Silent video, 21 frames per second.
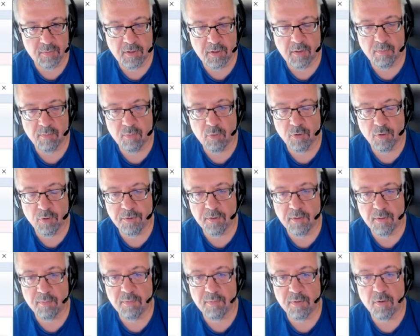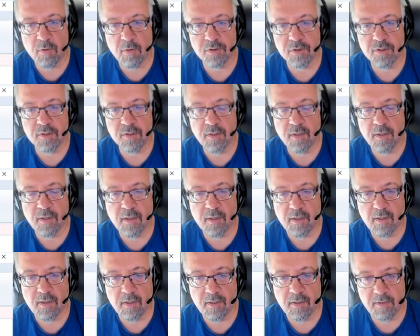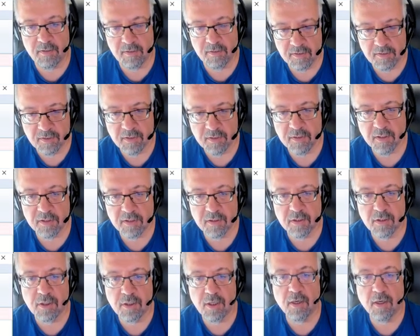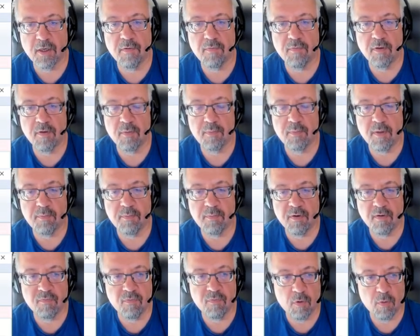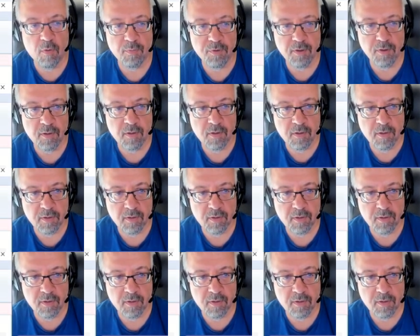is very important because the syntax check will be performed